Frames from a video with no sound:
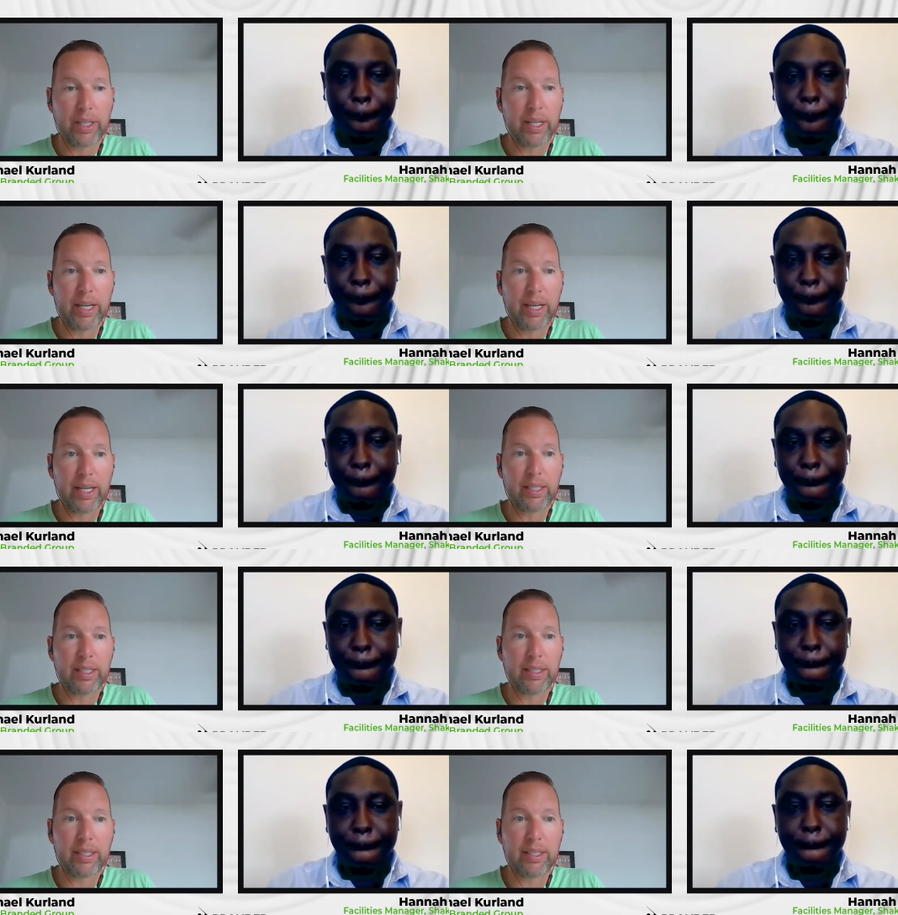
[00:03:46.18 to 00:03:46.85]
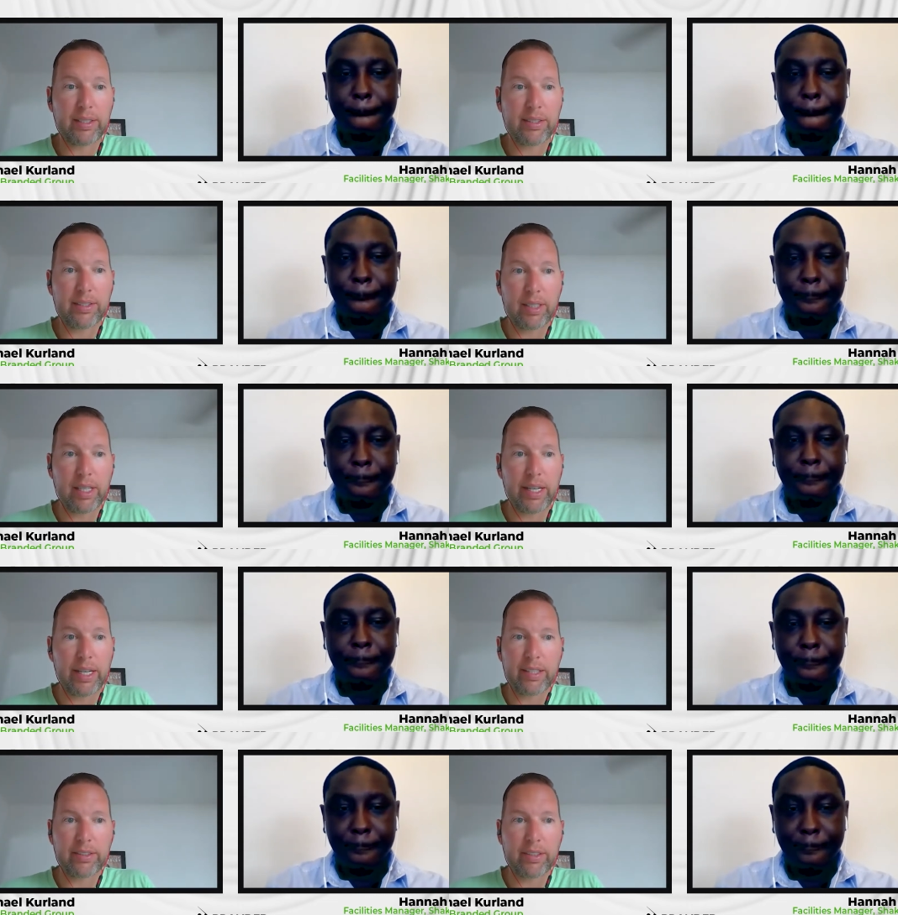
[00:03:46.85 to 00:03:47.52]
Speaker 1: and it's a
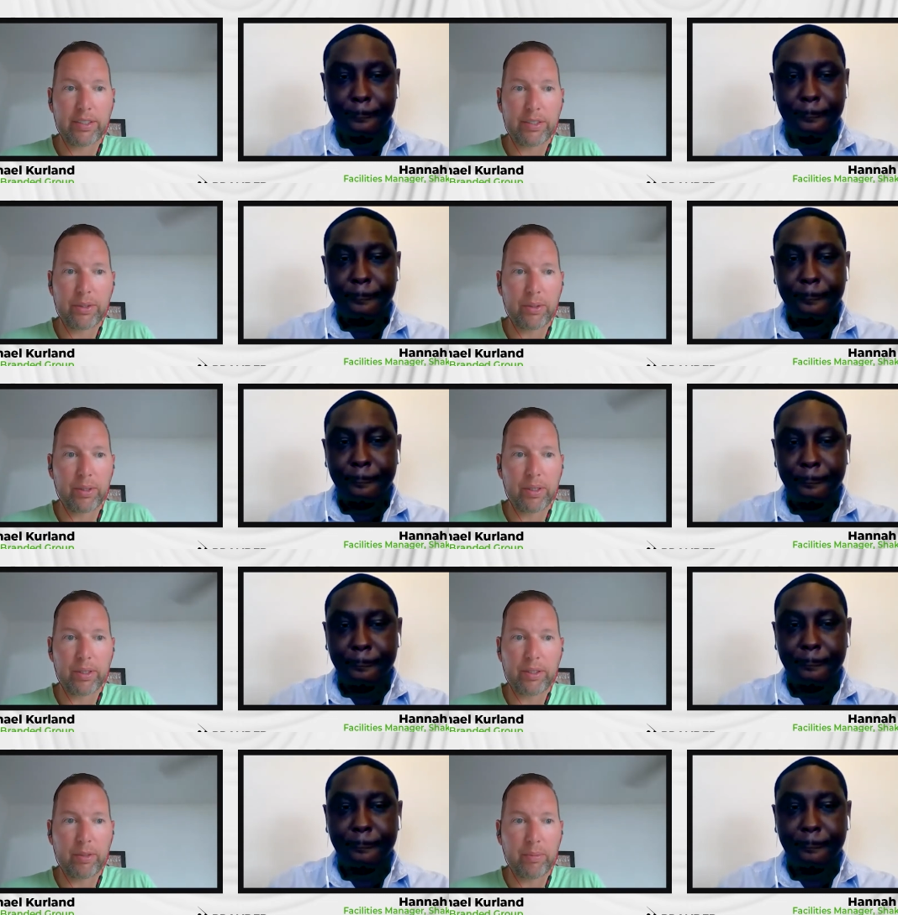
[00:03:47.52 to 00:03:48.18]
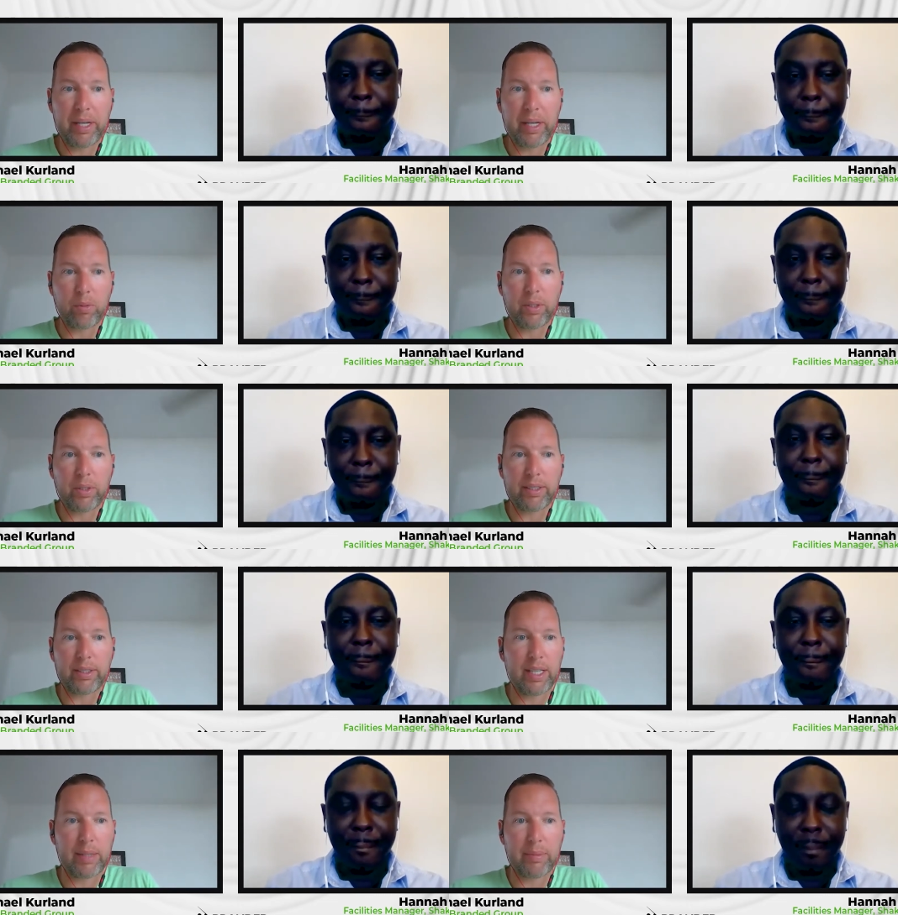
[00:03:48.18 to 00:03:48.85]
line out the door no matter
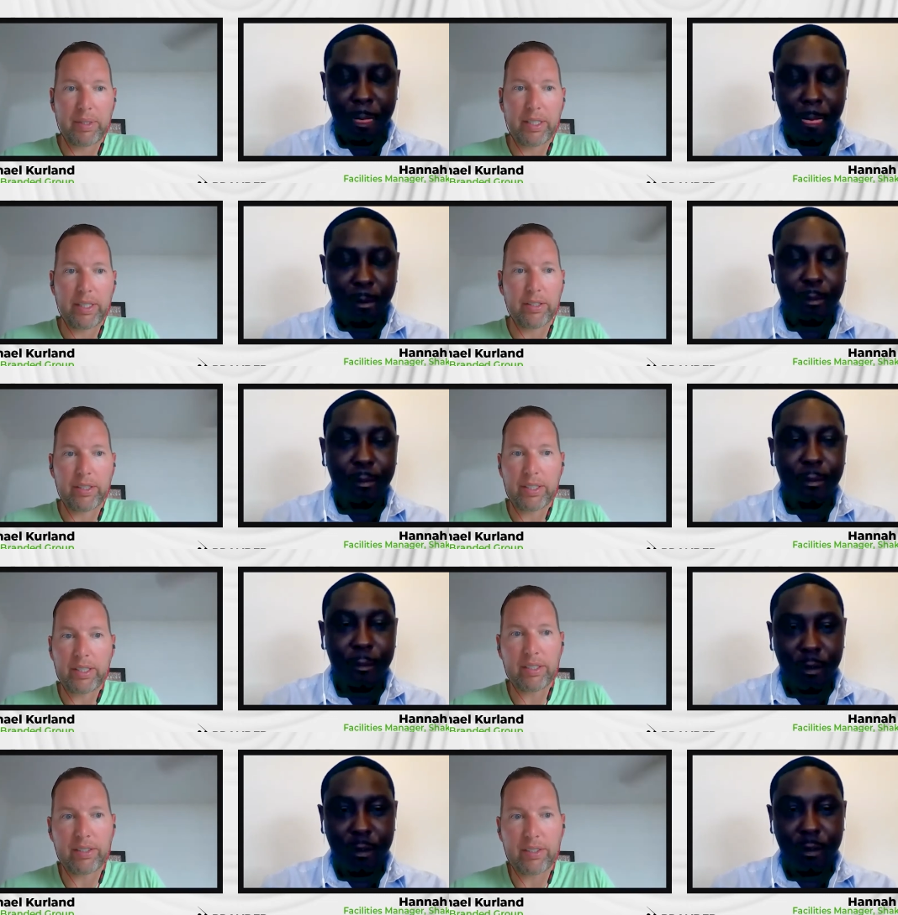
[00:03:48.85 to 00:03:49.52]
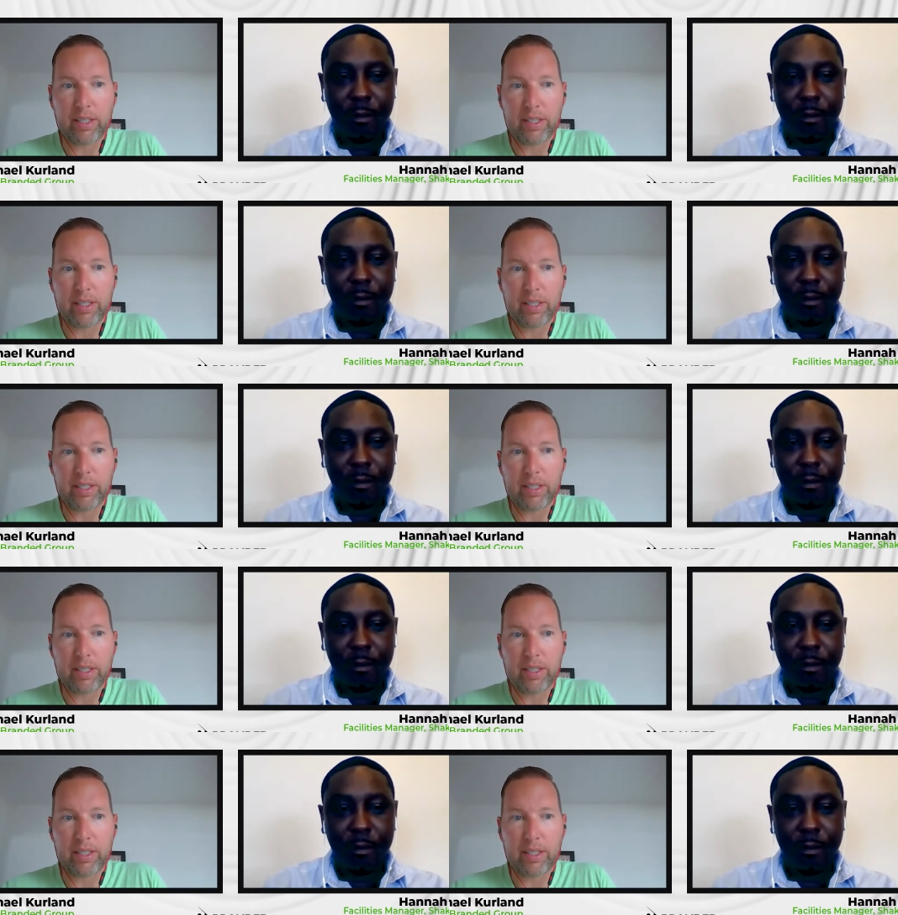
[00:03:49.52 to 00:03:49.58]
what time of year it is.